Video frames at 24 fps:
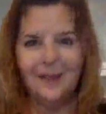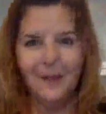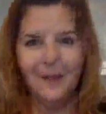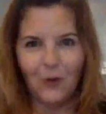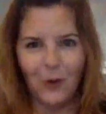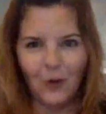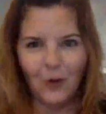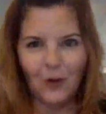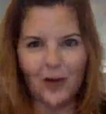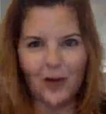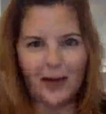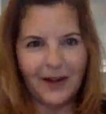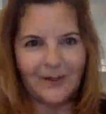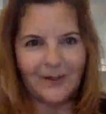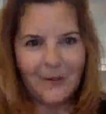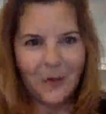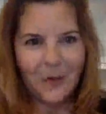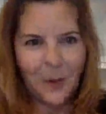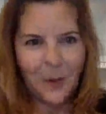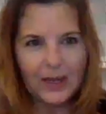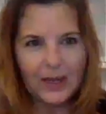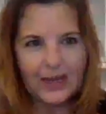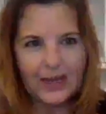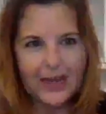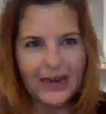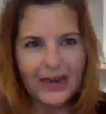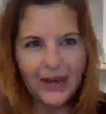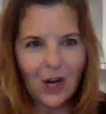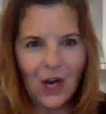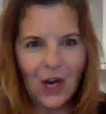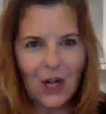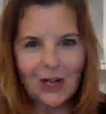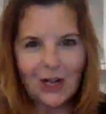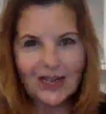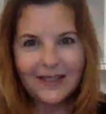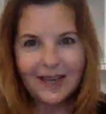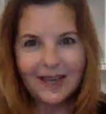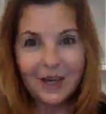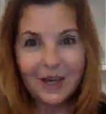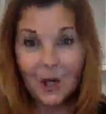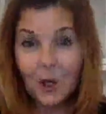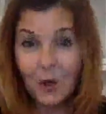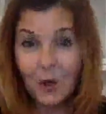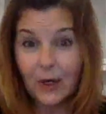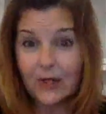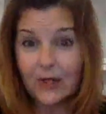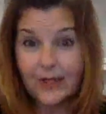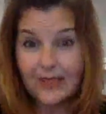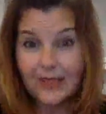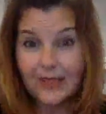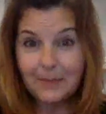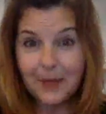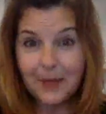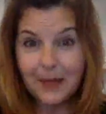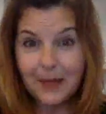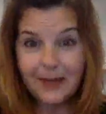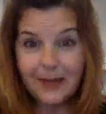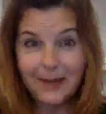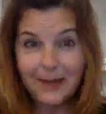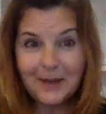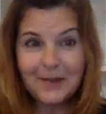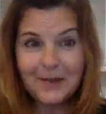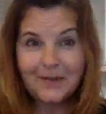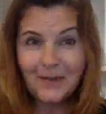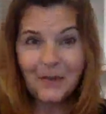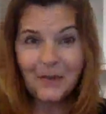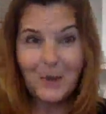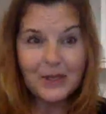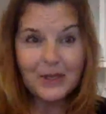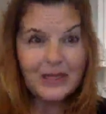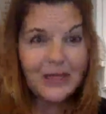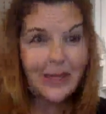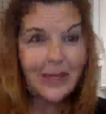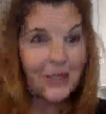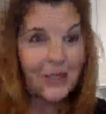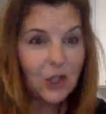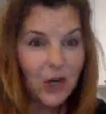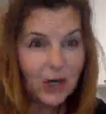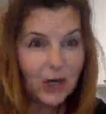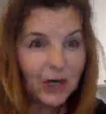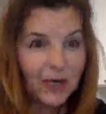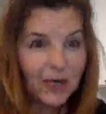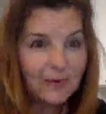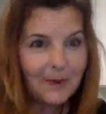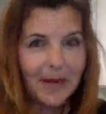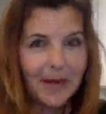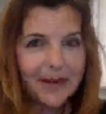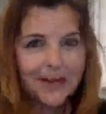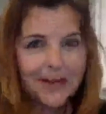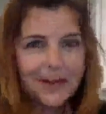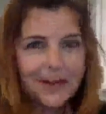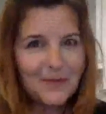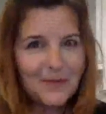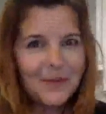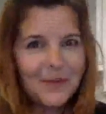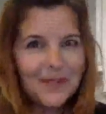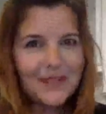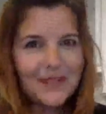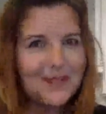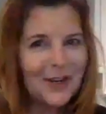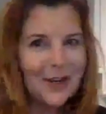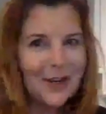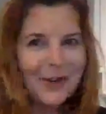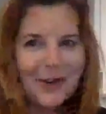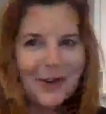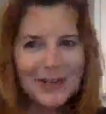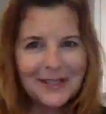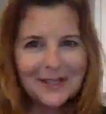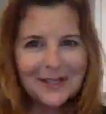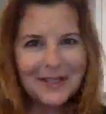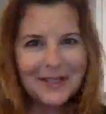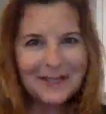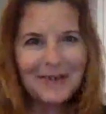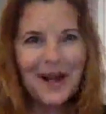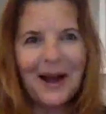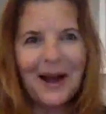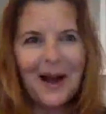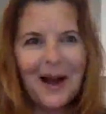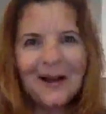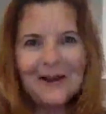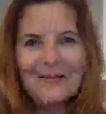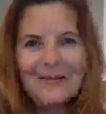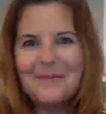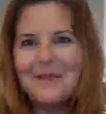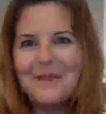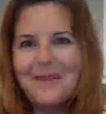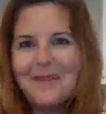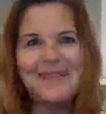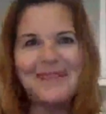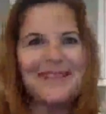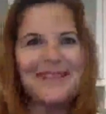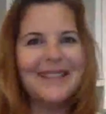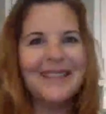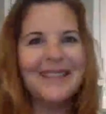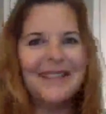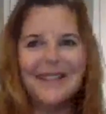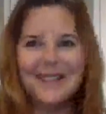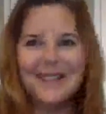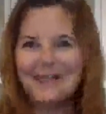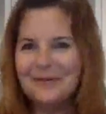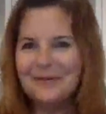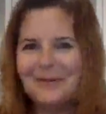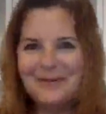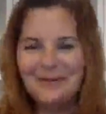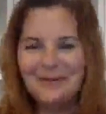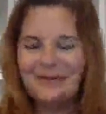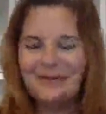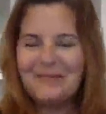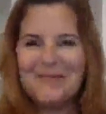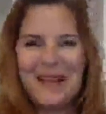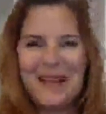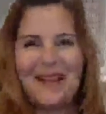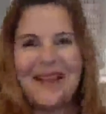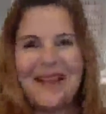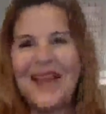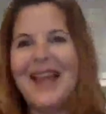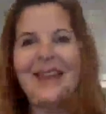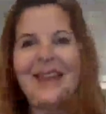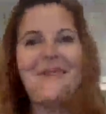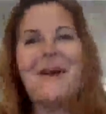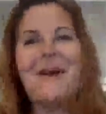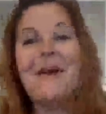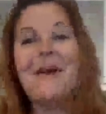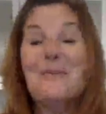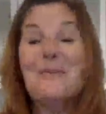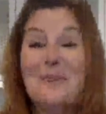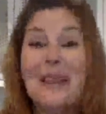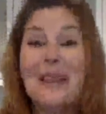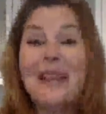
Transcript: or a what did I call it? A crusty bottom? Was it a chunky bottom? Was it a crusty bottom? Was it a anyway?